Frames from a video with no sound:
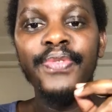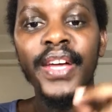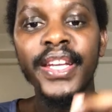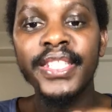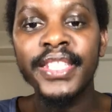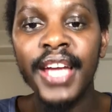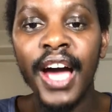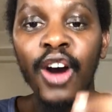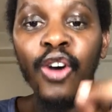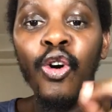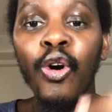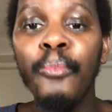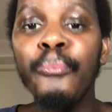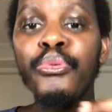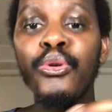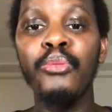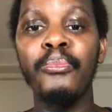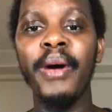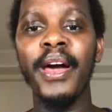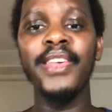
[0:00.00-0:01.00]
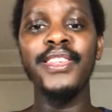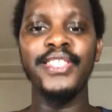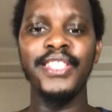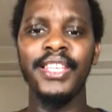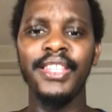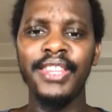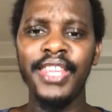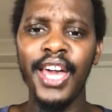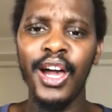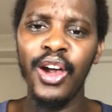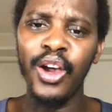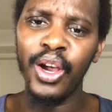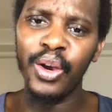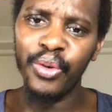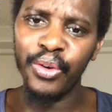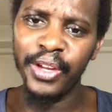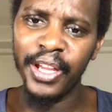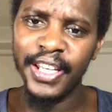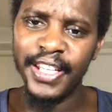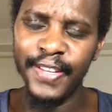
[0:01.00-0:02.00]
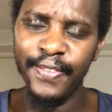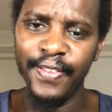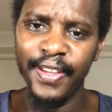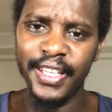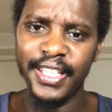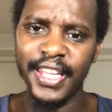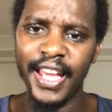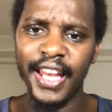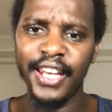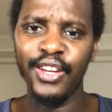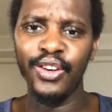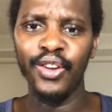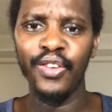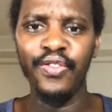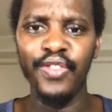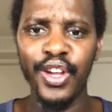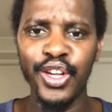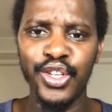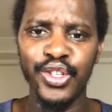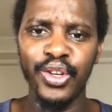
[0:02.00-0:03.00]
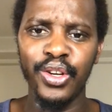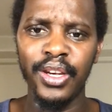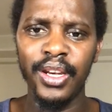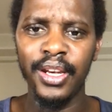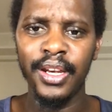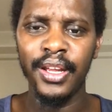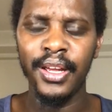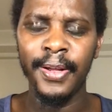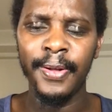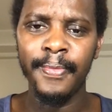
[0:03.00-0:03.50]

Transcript: that are compromising their creativity and innovation.